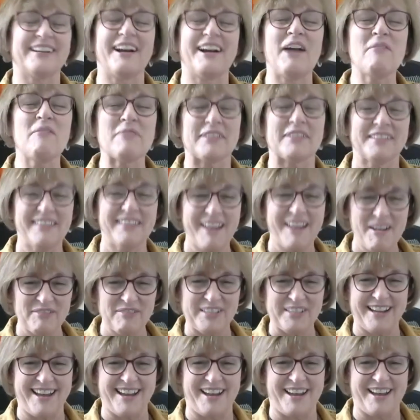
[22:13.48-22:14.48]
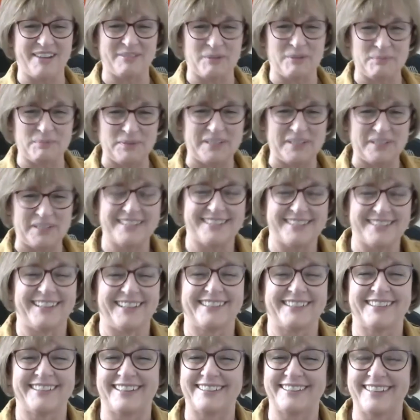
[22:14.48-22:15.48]
I would love to have a piece like
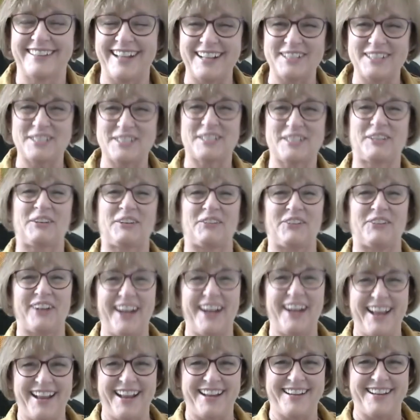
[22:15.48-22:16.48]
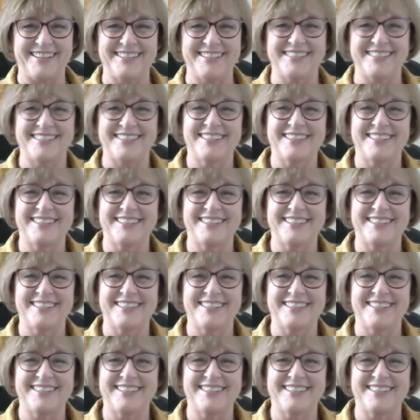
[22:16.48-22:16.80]
that. That is great.